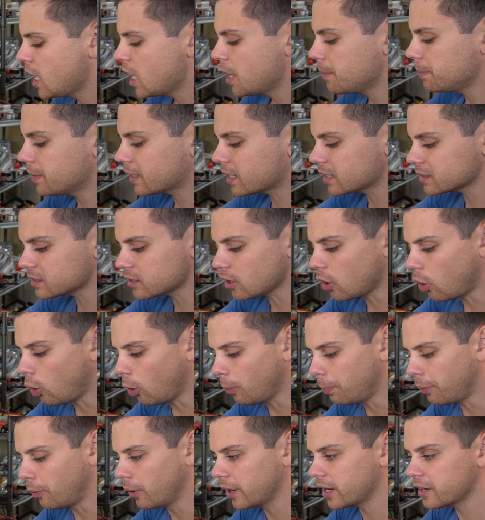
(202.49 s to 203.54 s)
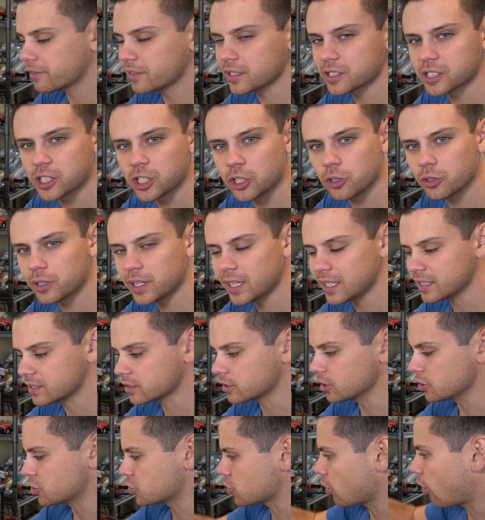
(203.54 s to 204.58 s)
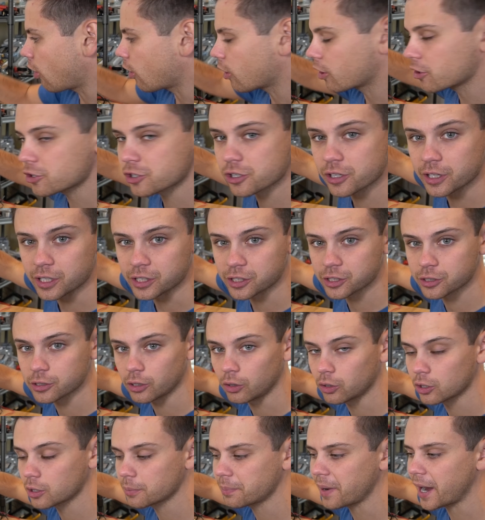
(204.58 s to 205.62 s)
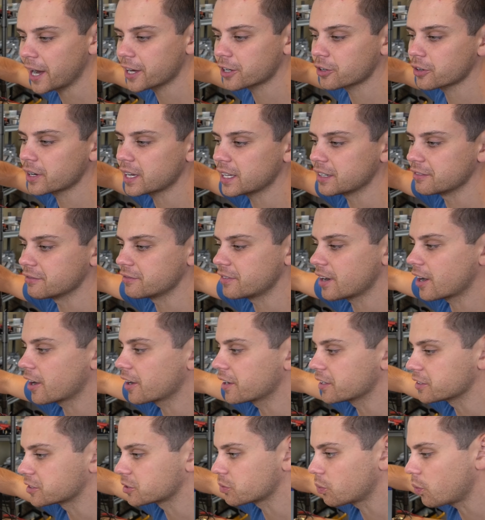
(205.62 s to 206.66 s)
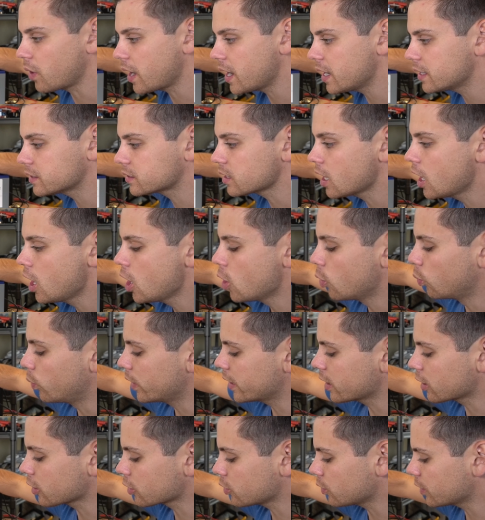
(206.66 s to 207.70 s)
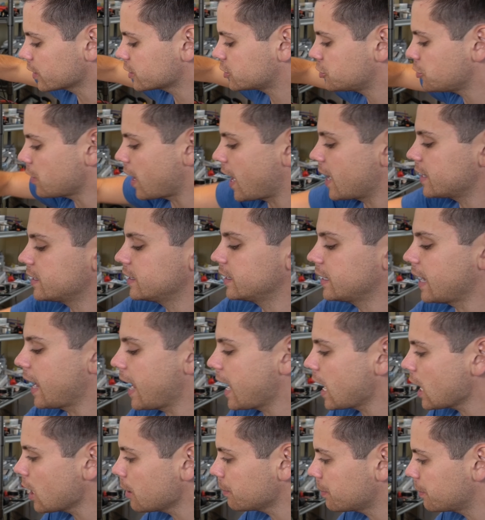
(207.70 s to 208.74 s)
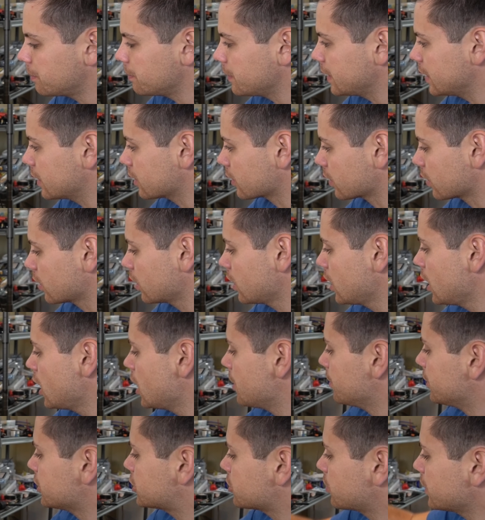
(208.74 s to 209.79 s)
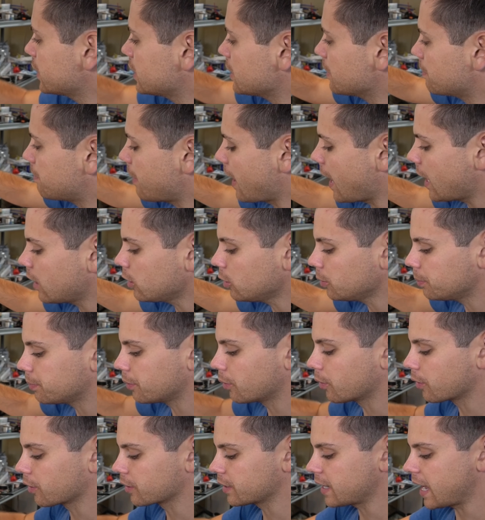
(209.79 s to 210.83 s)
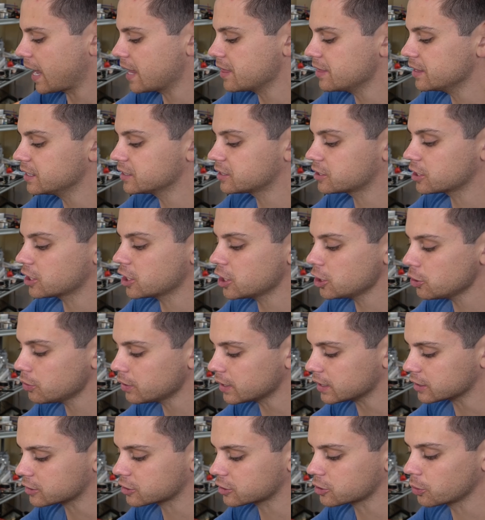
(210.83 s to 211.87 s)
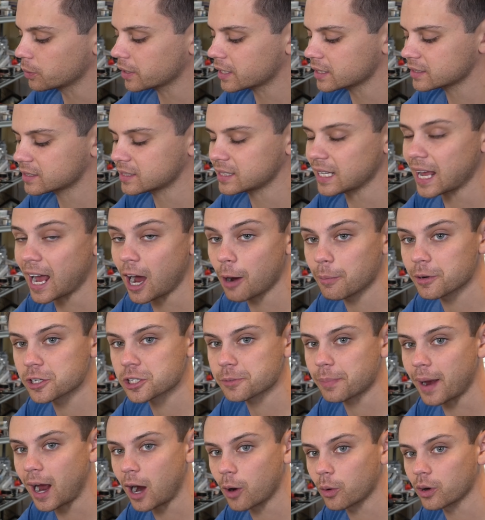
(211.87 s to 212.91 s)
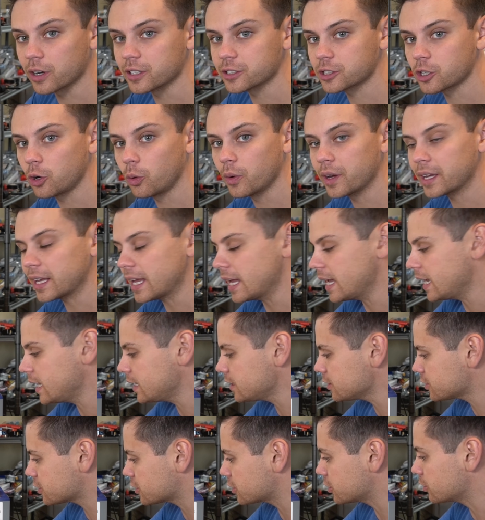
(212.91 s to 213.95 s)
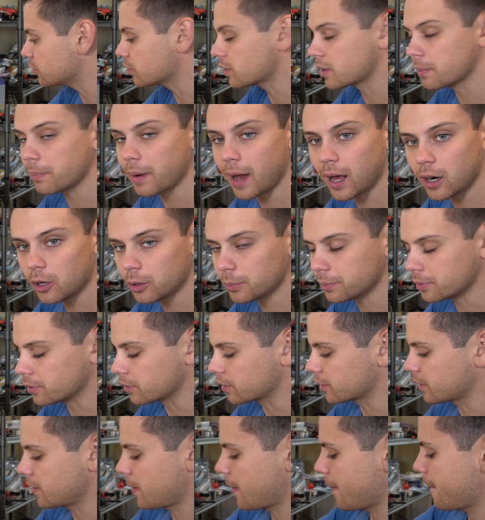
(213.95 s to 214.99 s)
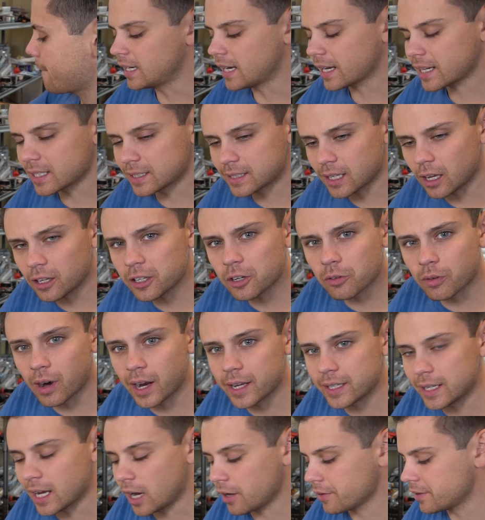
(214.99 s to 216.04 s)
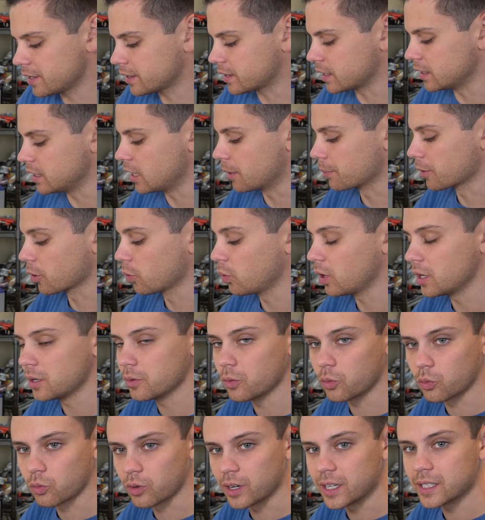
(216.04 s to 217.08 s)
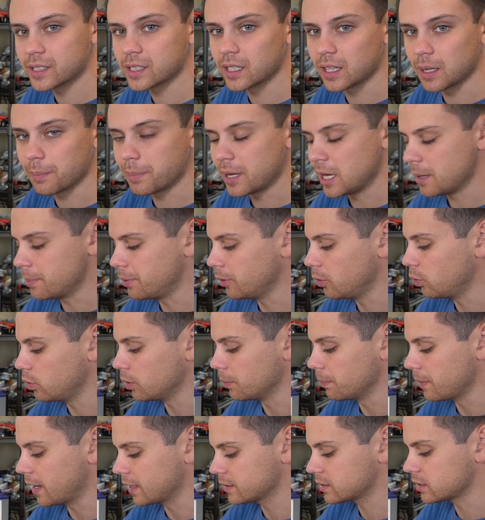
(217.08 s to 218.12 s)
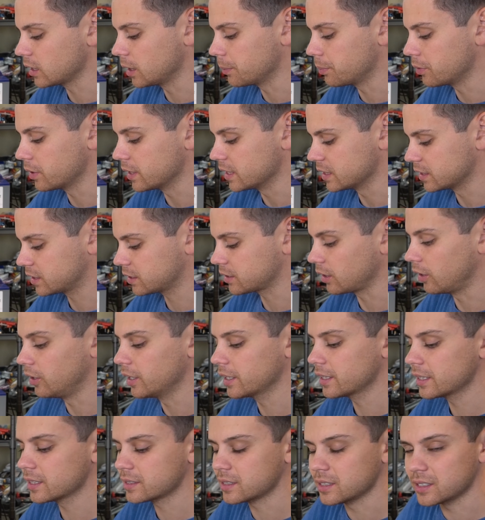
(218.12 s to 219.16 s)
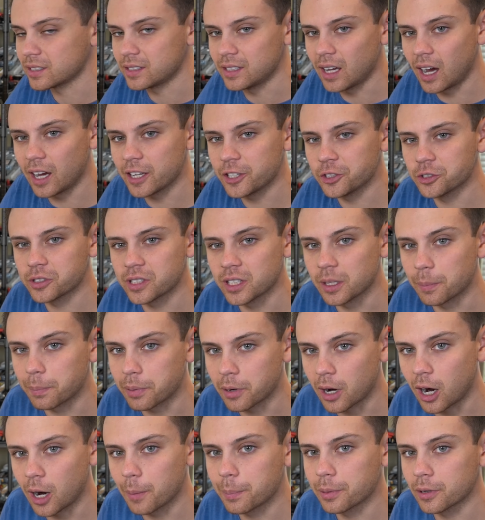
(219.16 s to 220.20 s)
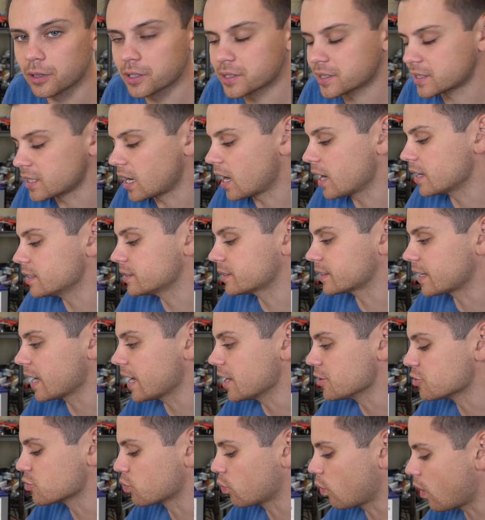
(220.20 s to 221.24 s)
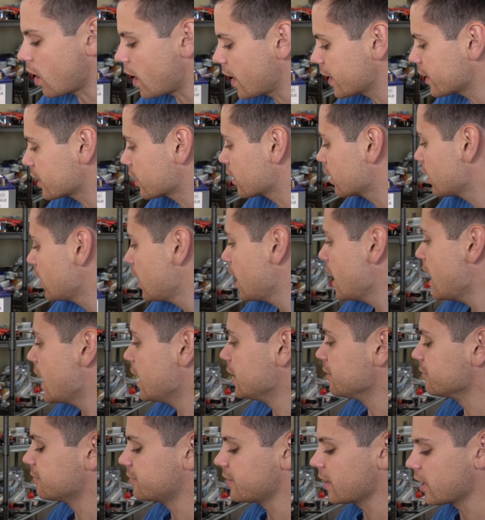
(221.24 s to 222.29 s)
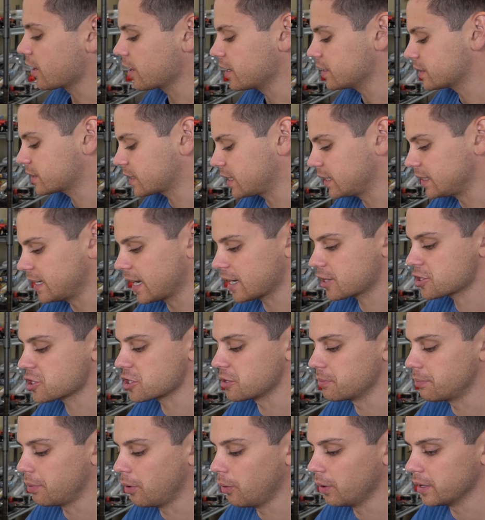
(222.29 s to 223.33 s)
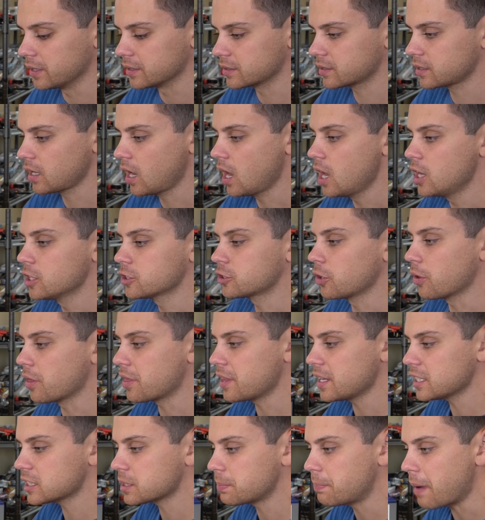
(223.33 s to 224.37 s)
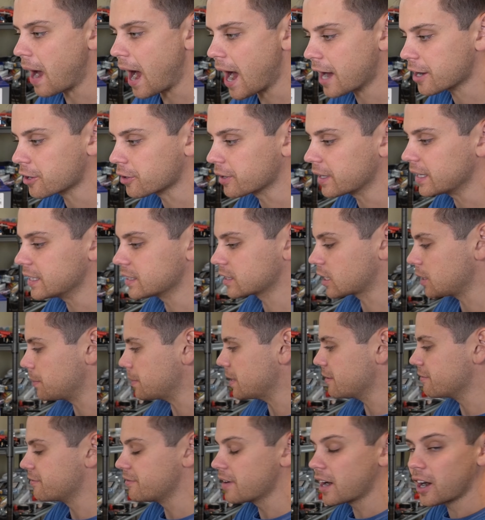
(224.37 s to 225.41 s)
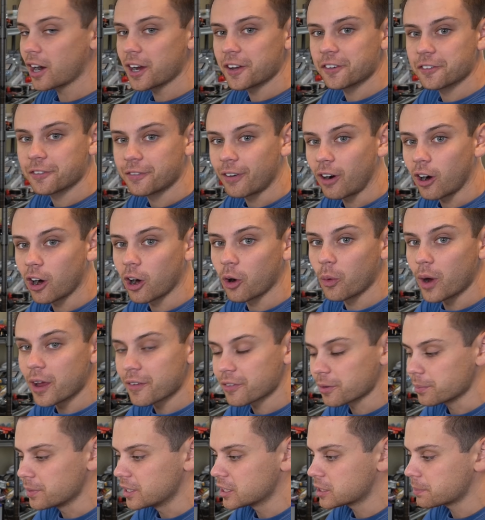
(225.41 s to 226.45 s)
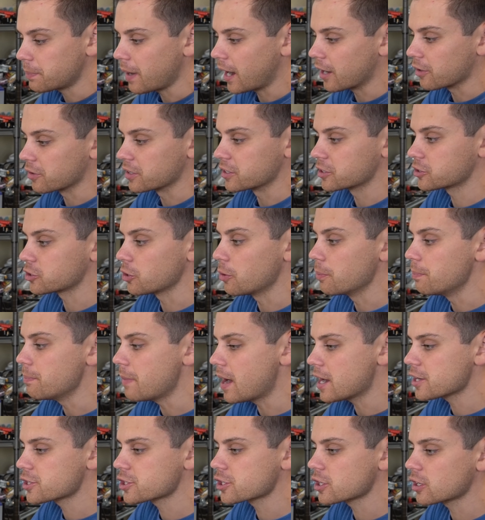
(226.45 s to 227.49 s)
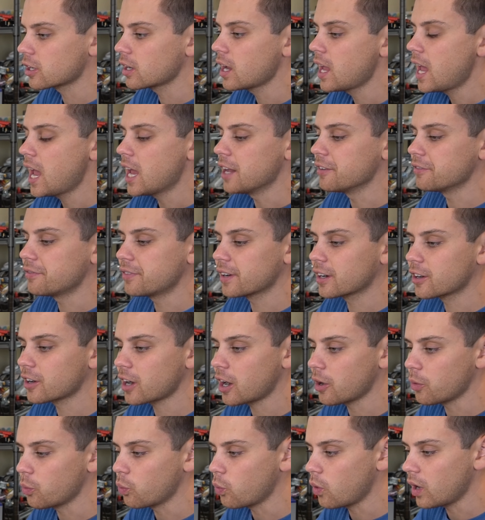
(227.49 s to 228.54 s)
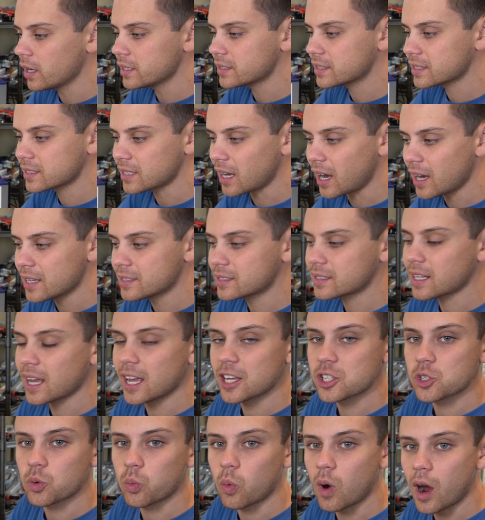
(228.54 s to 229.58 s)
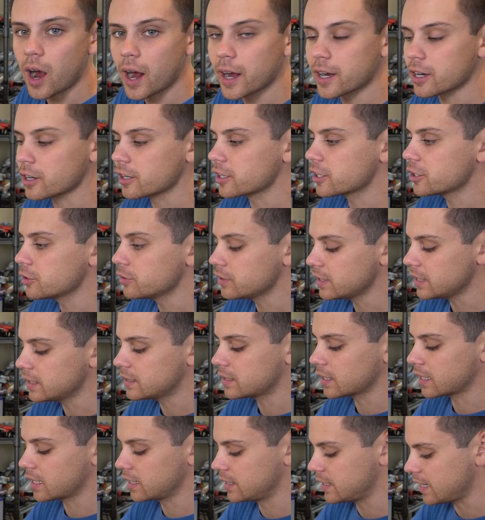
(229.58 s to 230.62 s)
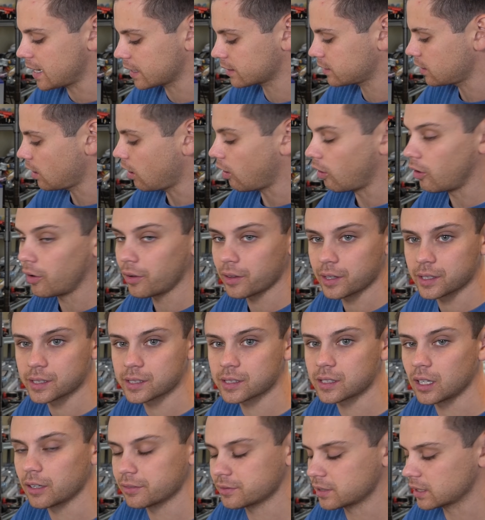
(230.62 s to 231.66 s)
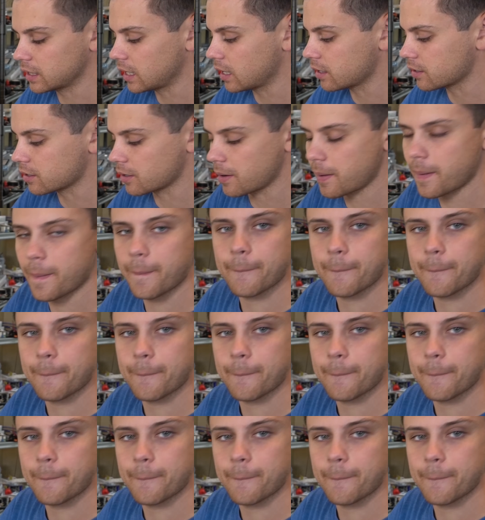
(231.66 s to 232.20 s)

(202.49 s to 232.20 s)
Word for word: And because the whole point of this unit is to charge the solar battery in various ways, we are going to add an amp meter between the Battle Born and this unit so we can see how much power is going into the Battle Born. And I can tell you right now that the #1 reason that people will mess up when installing this is not using the proper size gauge wire in various connection points. So this battery is going to be very far away from this battery. So measure and figure out what size gauge wire you need to connect all this stuff together.